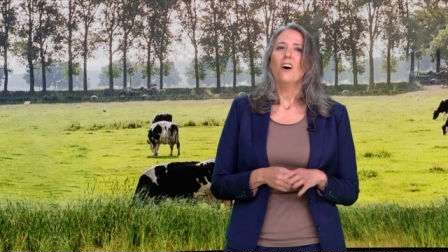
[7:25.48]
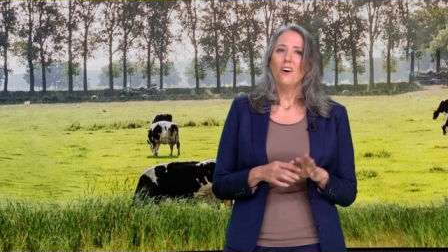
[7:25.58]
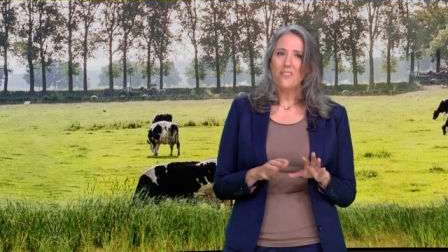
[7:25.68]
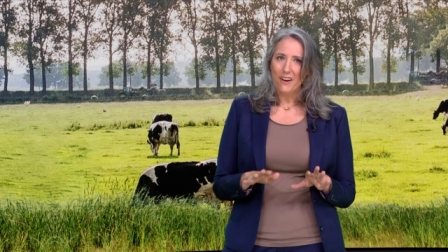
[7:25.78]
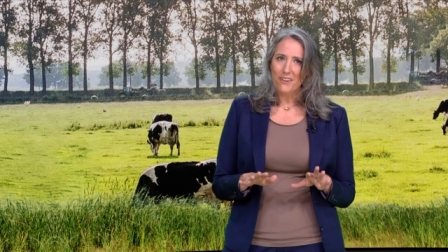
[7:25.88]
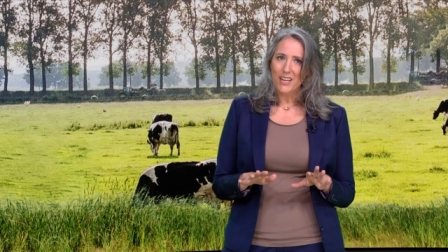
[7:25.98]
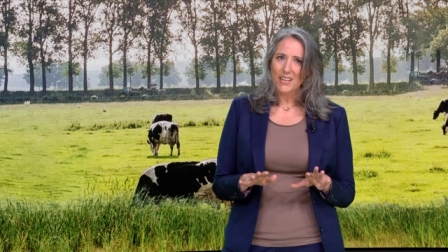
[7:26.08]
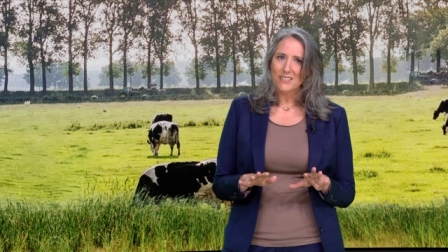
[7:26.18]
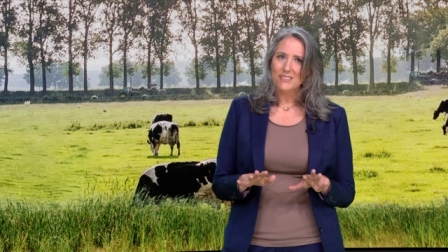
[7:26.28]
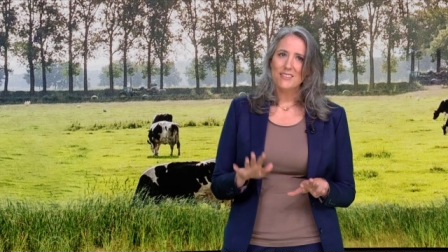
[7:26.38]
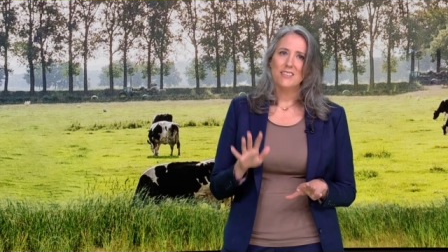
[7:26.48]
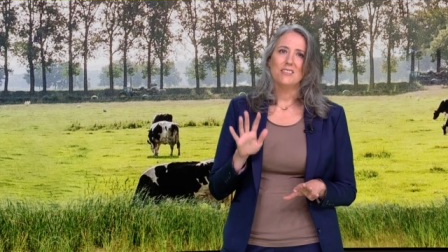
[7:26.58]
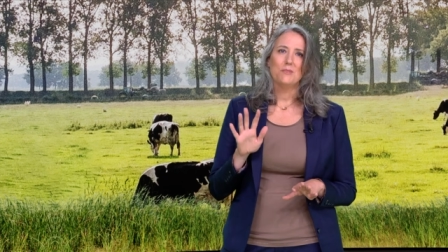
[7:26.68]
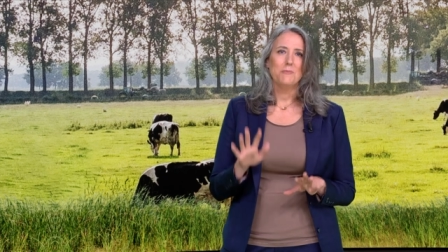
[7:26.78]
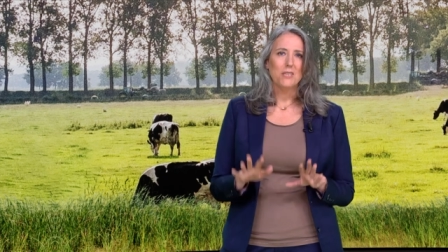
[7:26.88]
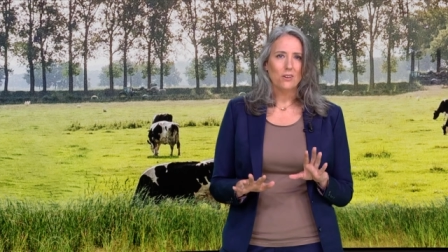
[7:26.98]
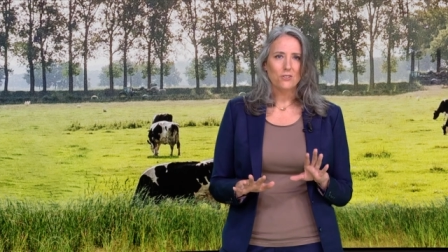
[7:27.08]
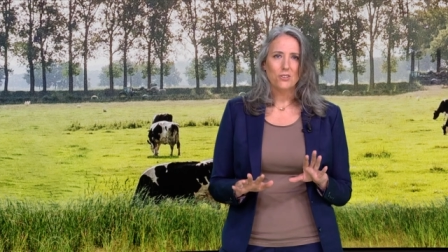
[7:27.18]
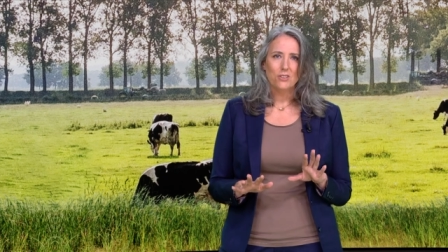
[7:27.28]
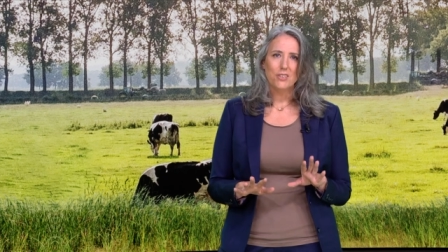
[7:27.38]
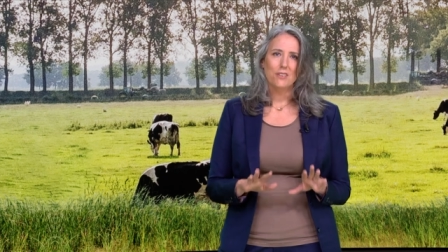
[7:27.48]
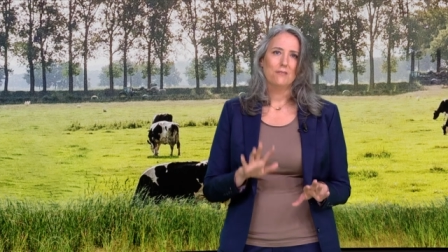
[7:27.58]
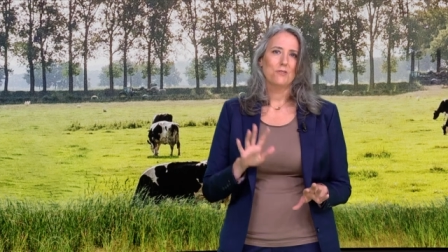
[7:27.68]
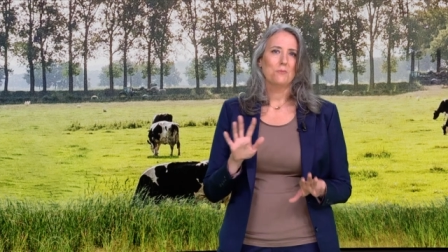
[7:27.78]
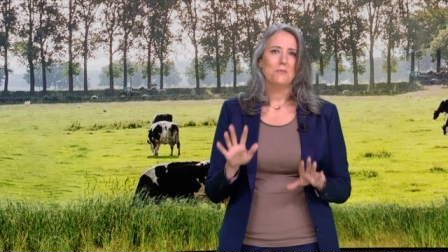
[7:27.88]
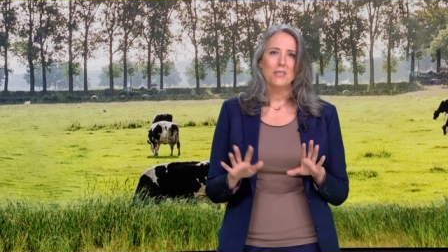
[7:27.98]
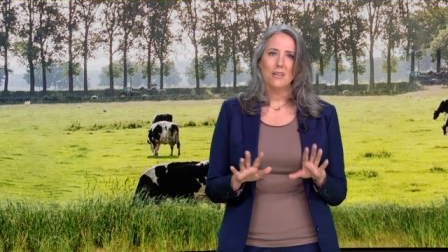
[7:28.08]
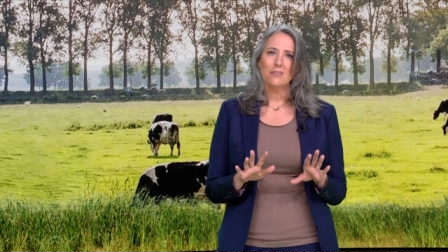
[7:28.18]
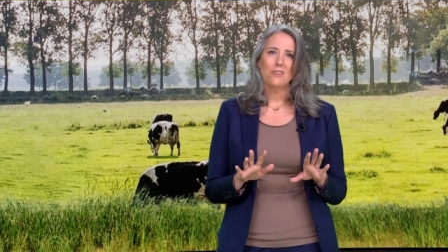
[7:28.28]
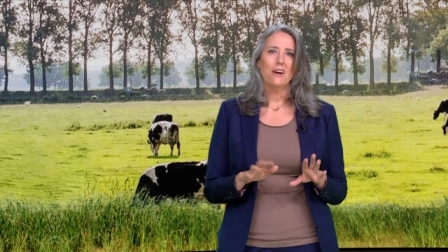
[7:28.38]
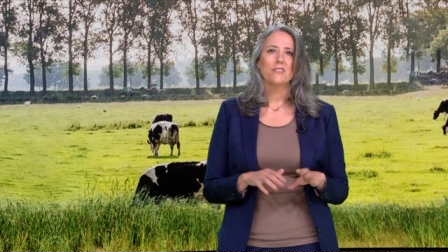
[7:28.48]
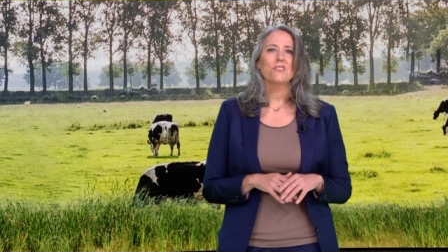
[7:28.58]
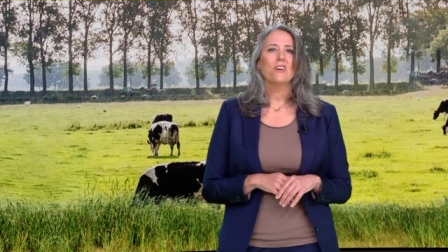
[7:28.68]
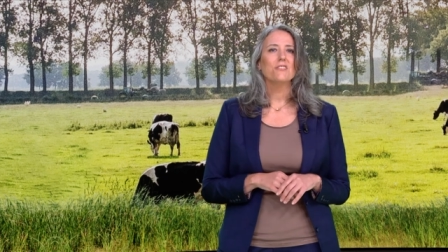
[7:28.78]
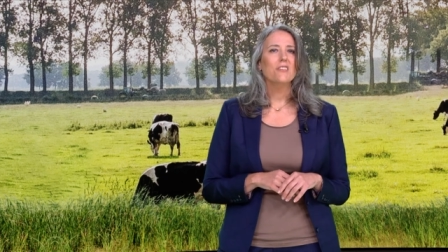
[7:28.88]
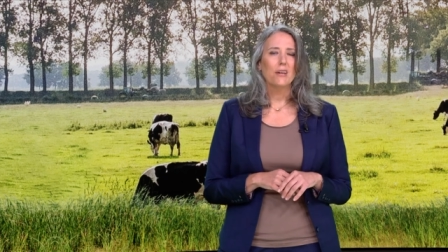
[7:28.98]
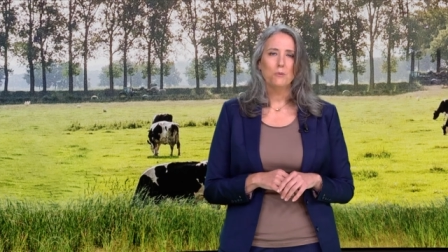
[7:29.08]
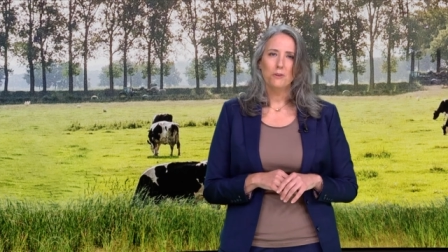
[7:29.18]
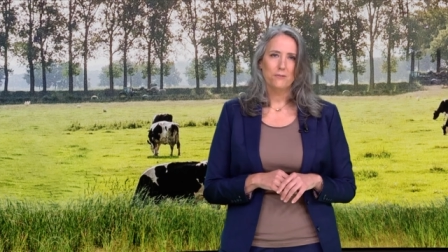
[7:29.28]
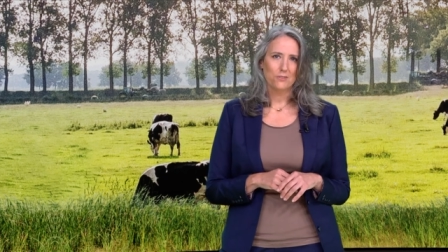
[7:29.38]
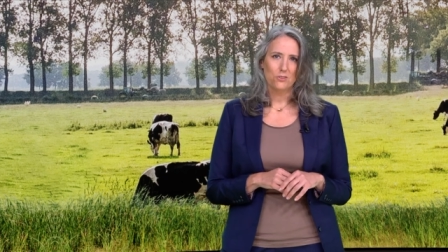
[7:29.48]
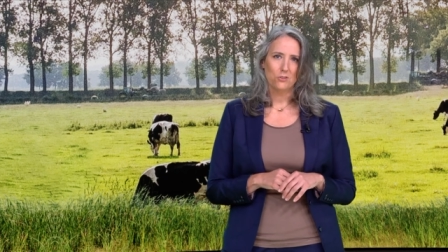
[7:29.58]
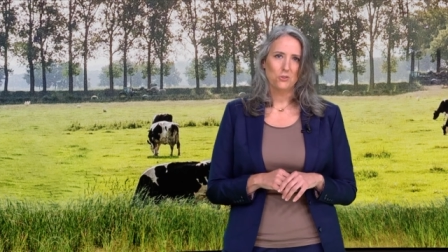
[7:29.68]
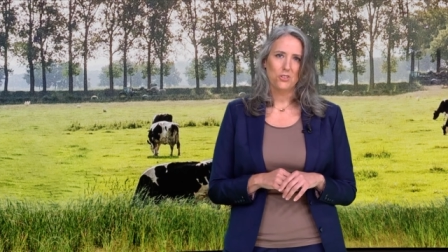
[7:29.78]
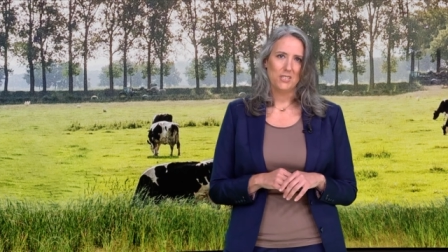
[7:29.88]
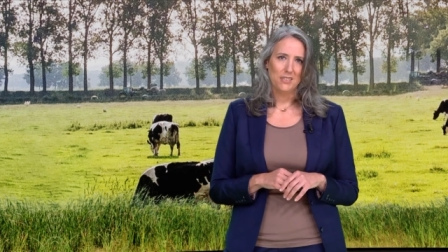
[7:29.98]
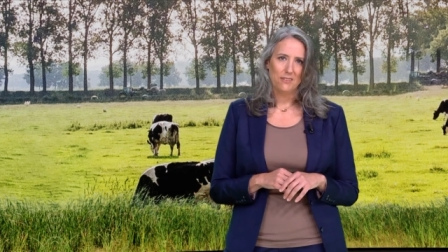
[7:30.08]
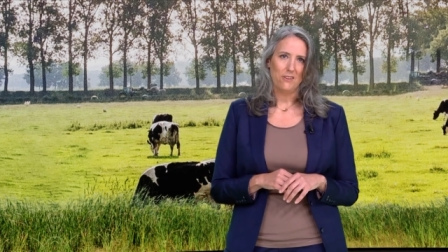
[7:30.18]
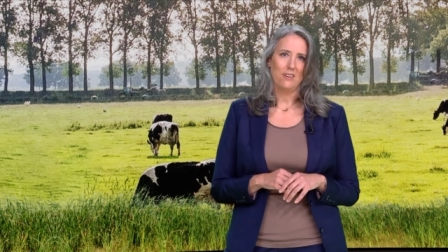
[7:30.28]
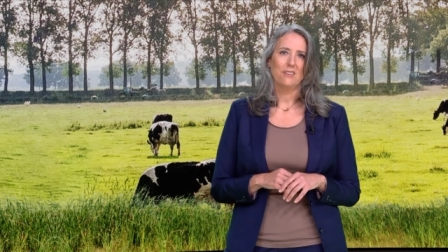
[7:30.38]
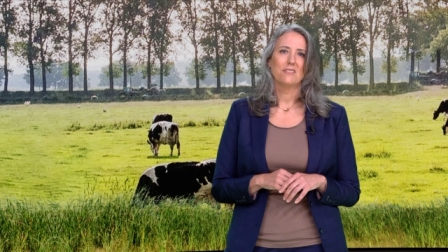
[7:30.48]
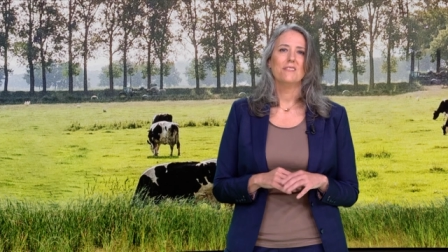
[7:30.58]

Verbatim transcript: On the other hand, these meat alternatives or meat analogs are not a perfect solution either.